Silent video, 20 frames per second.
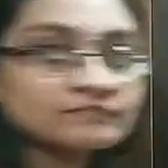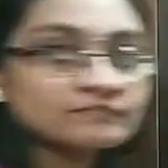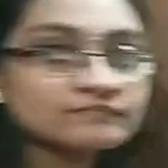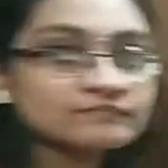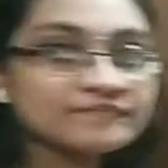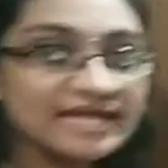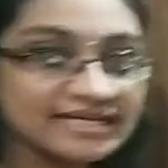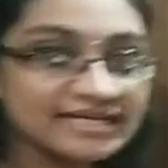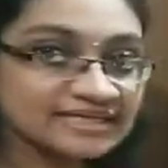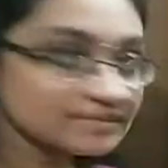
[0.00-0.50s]

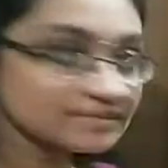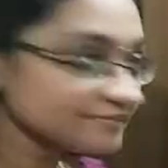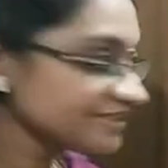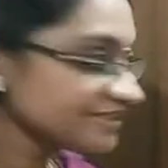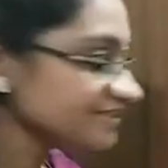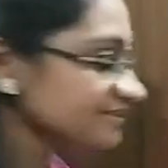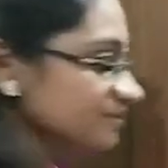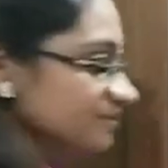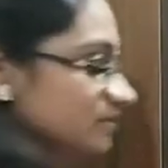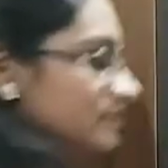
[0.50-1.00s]
Parallel
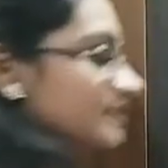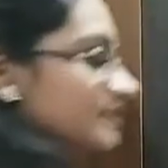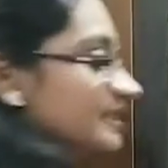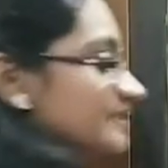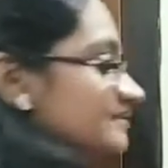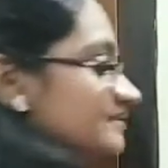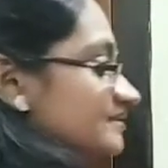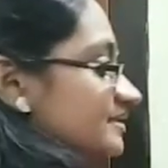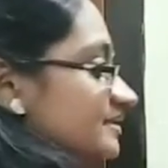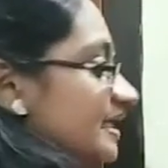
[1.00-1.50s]
means in a
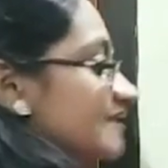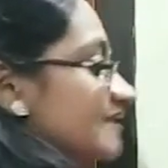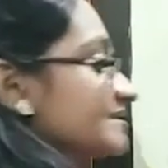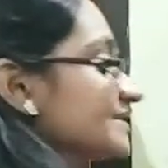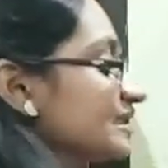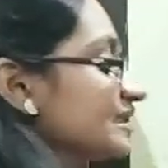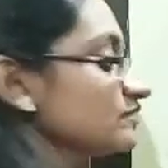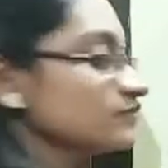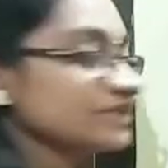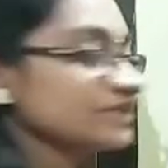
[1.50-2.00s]
straight
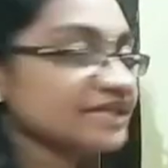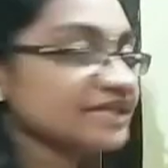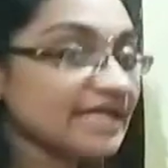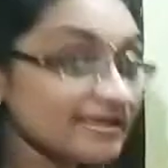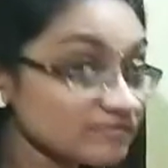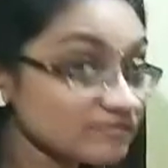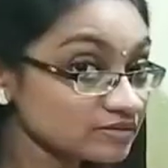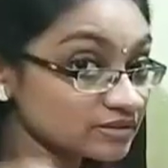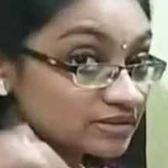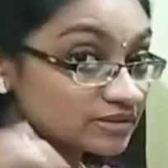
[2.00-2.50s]
line we
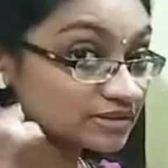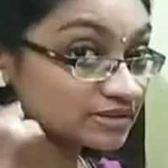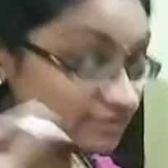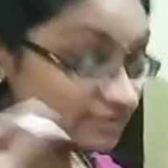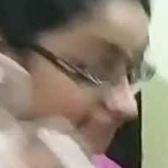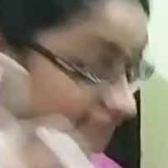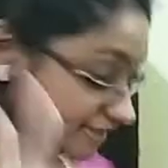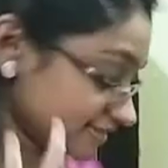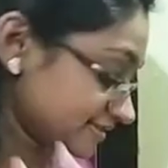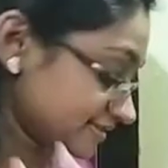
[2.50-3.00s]
have
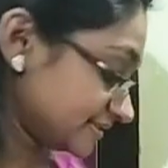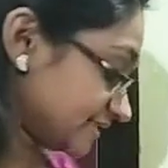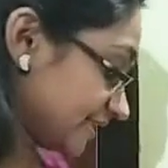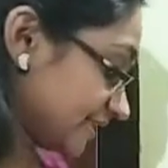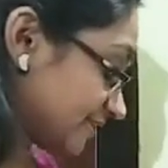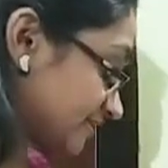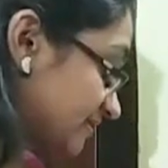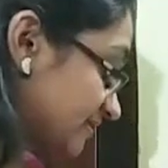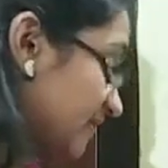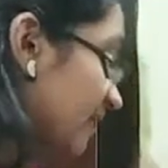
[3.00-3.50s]
3
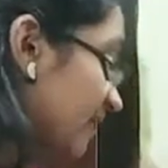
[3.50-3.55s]
stars.